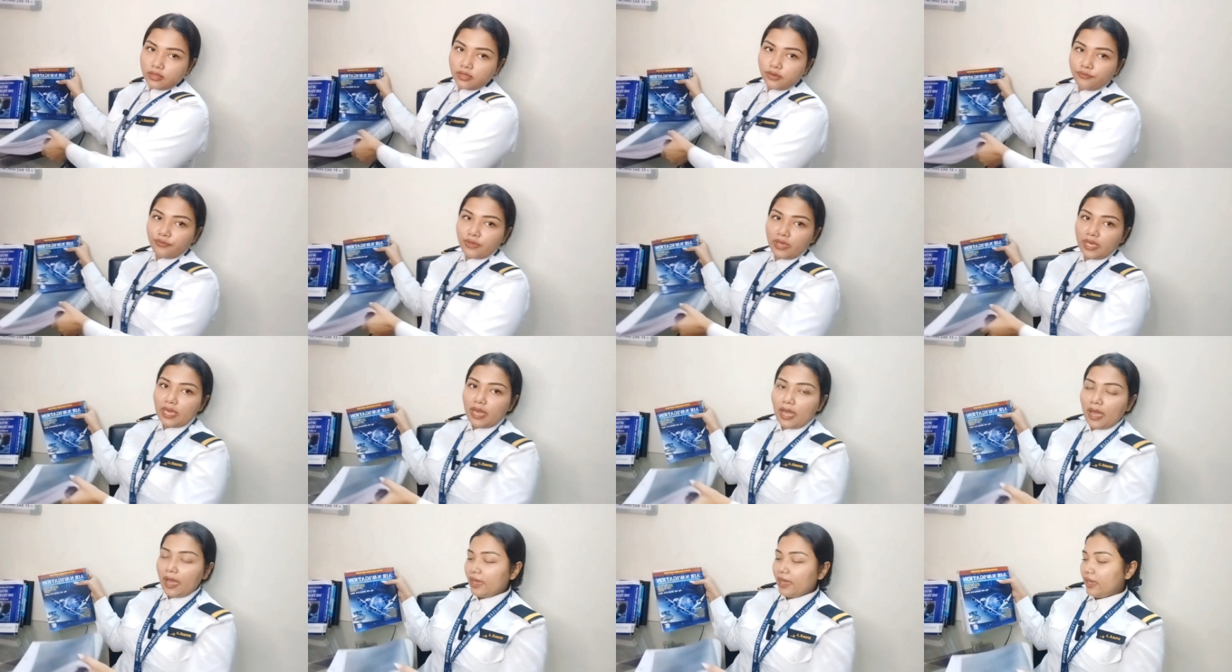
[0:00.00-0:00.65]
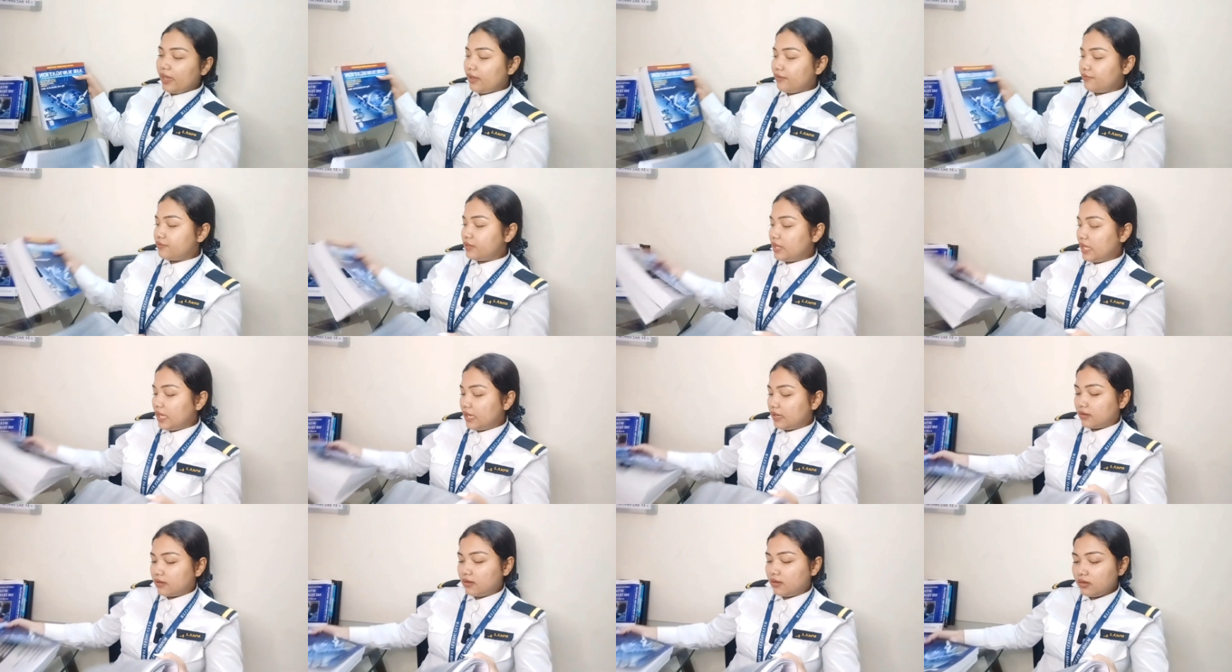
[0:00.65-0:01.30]
the way I have
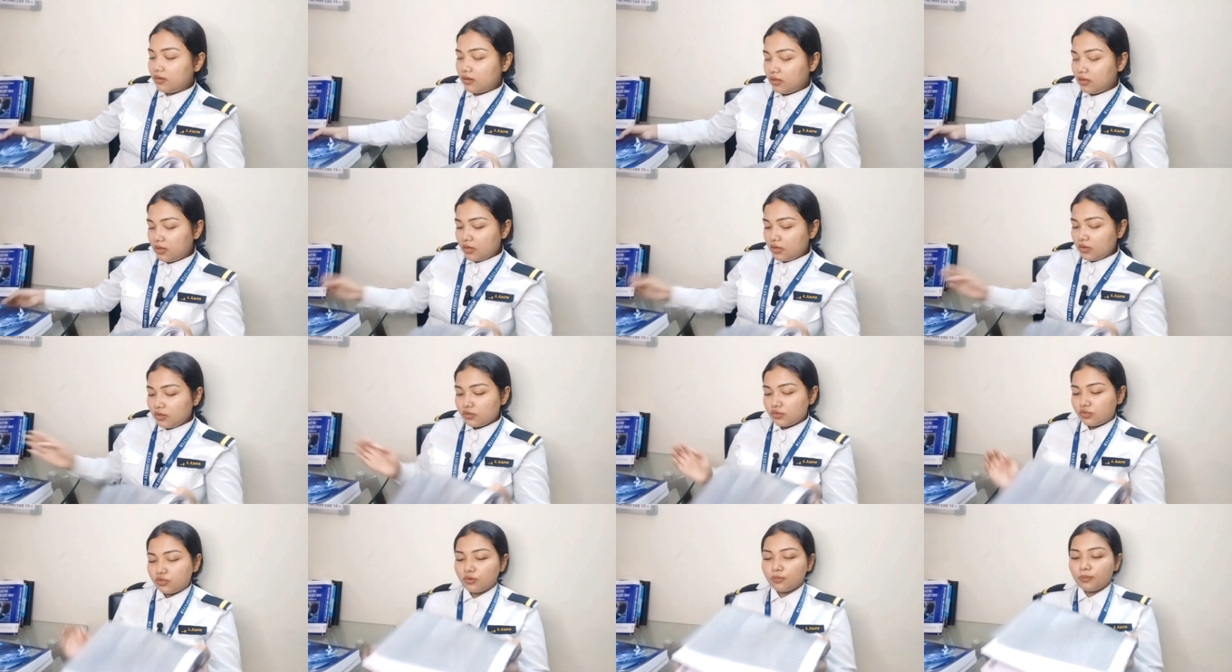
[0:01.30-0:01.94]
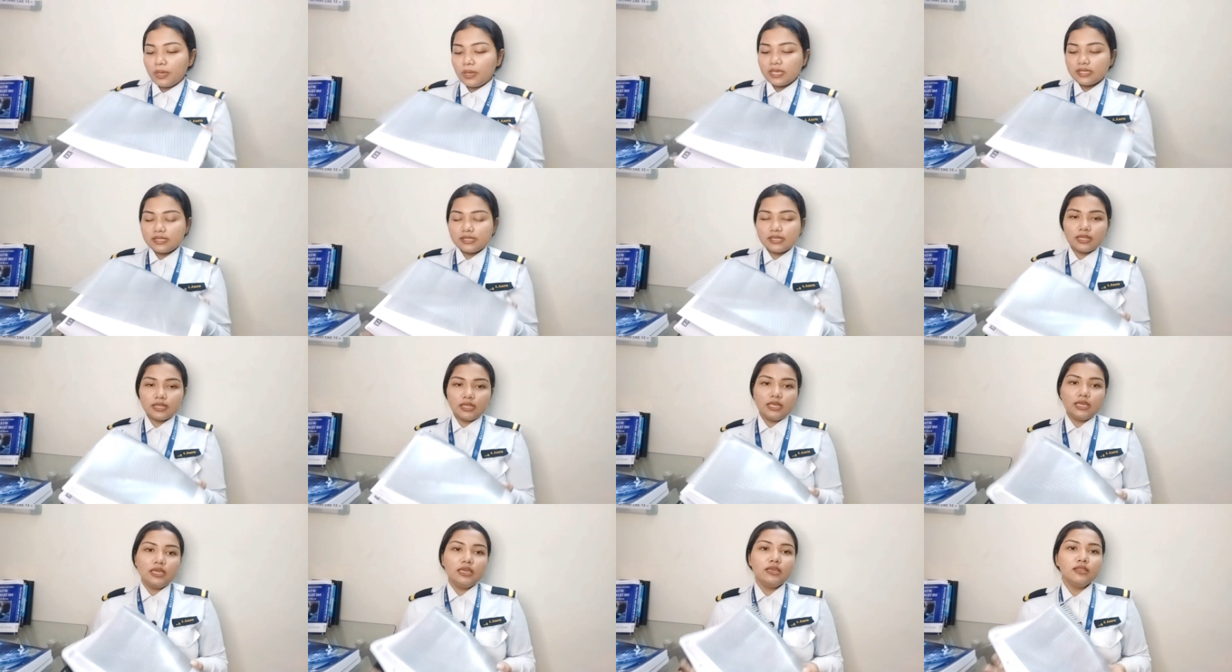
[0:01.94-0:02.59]
taken. So
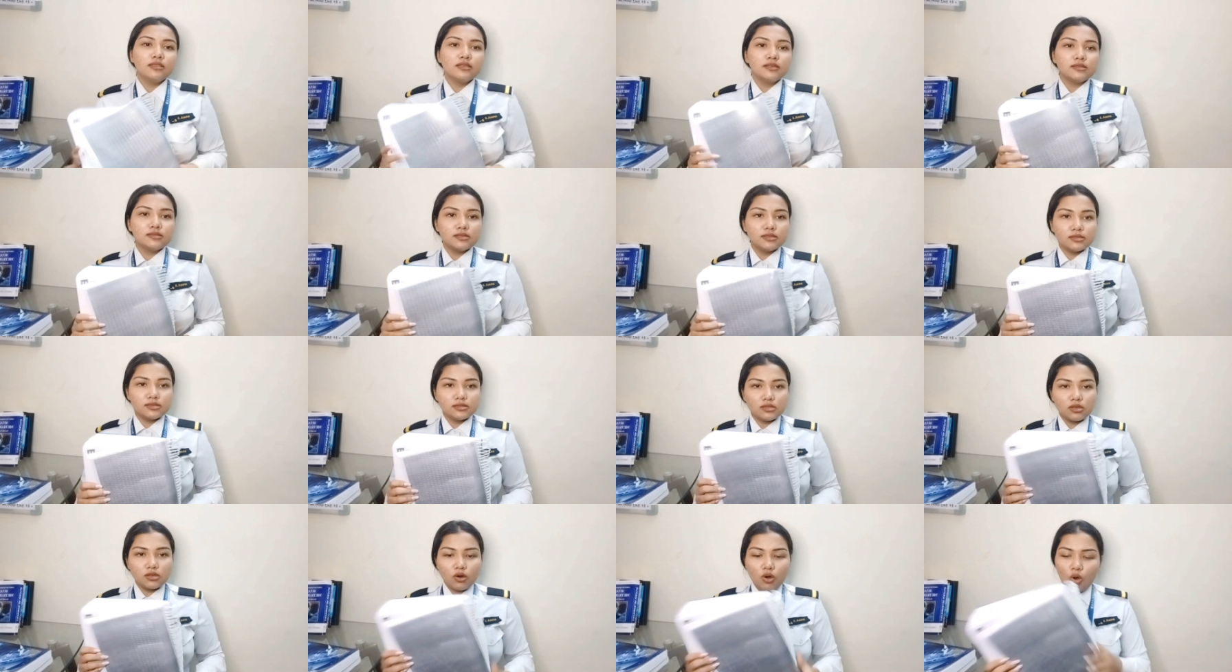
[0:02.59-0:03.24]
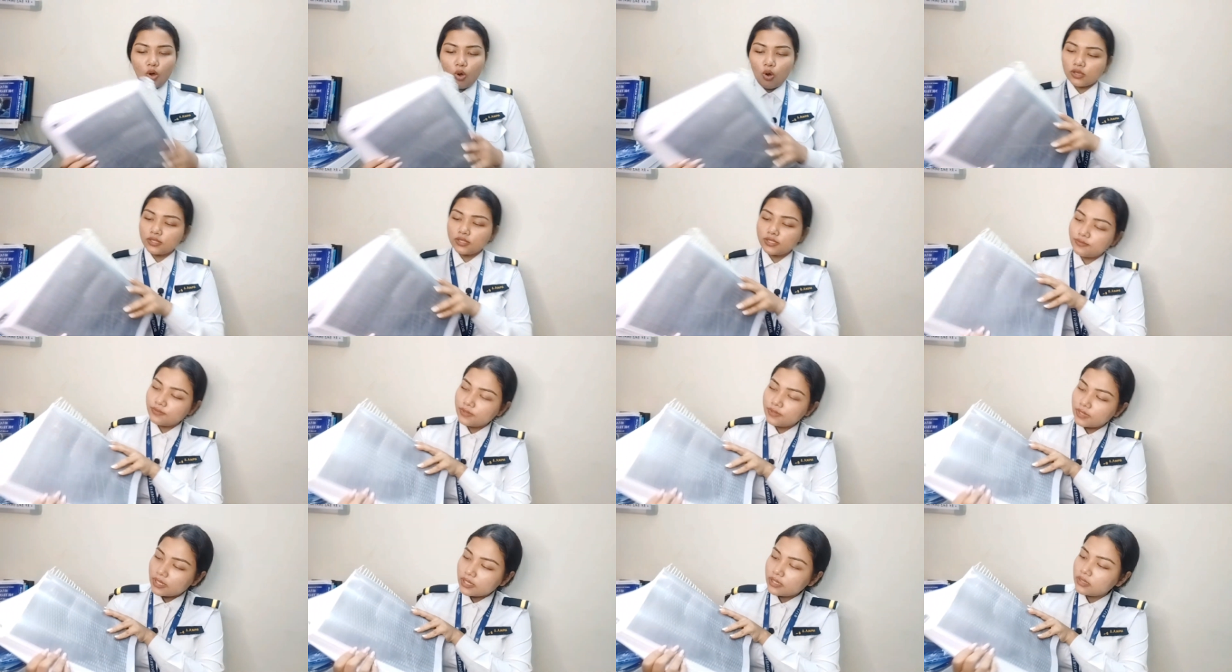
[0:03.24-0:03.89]
basically this is the
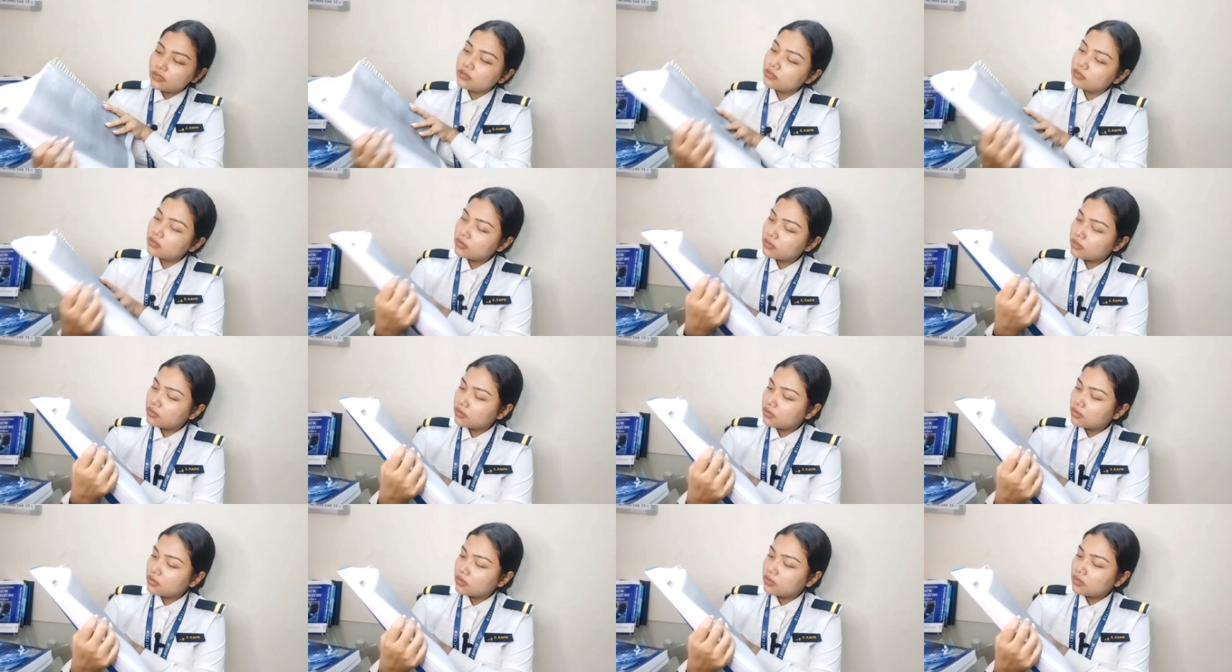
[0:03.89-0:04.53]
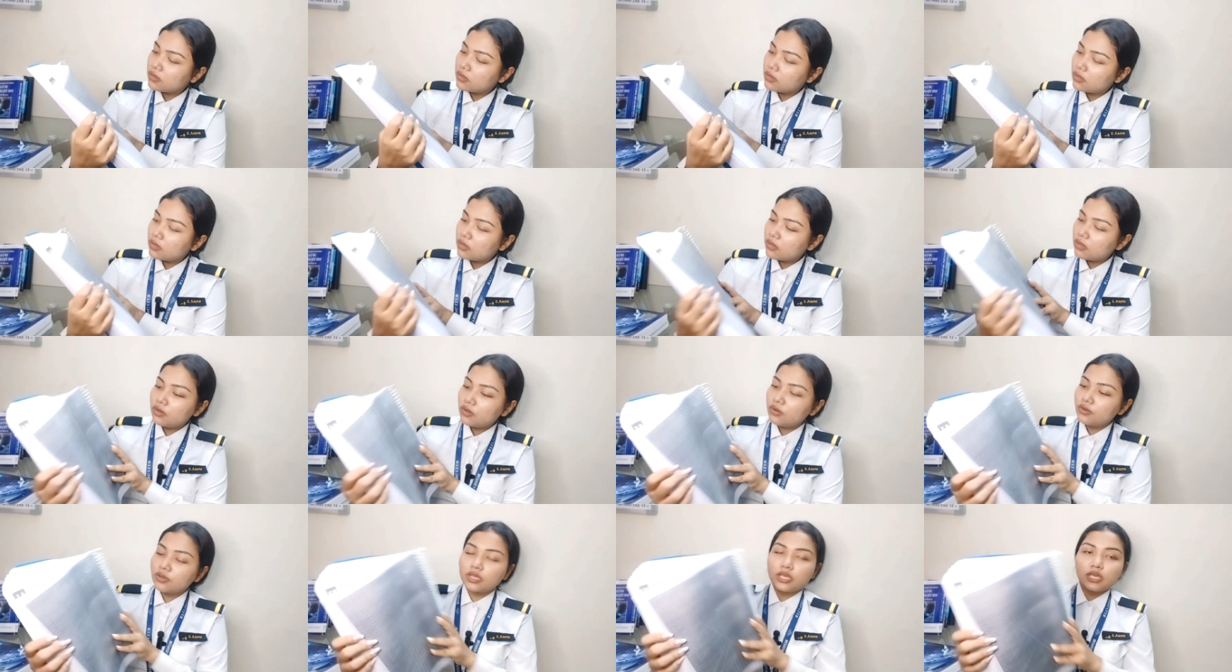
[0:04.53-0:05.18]
Oxford
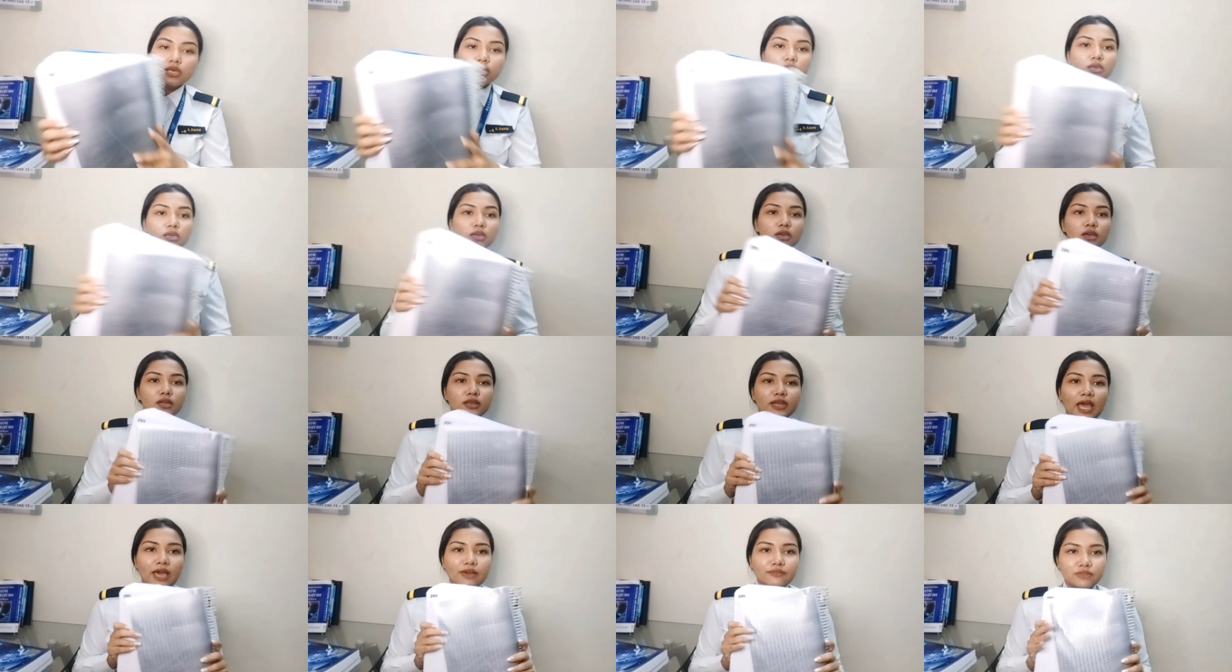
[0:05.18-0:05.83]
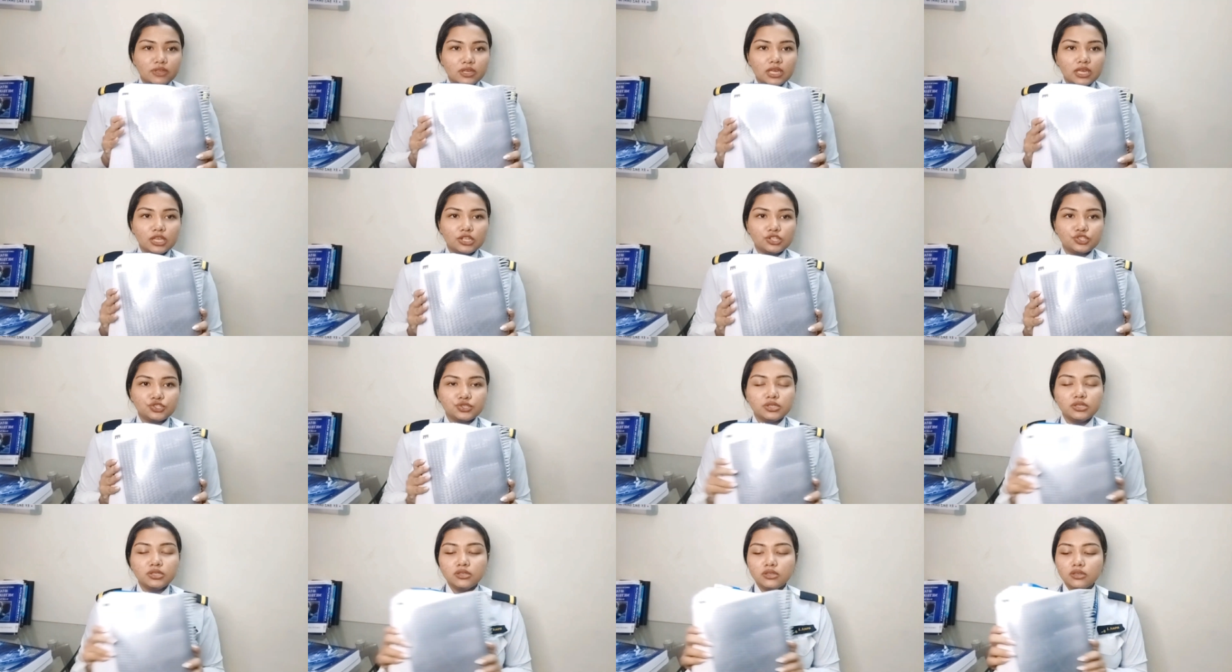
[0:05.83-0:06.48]
okay
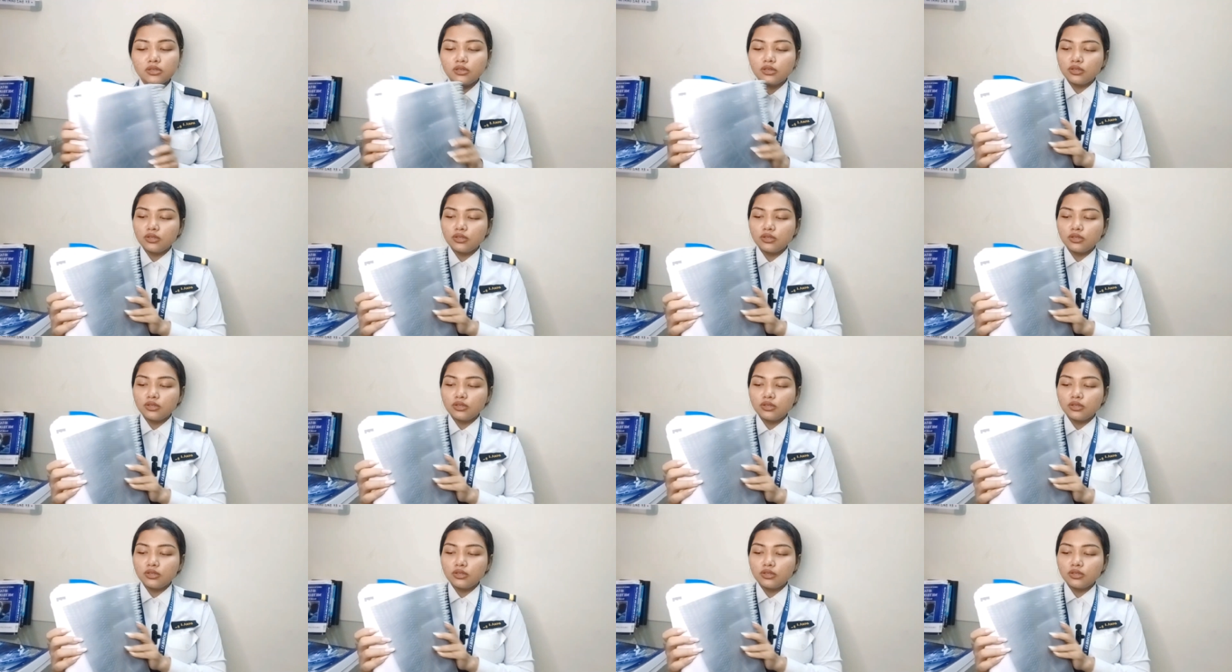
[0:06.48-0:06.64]
navigation.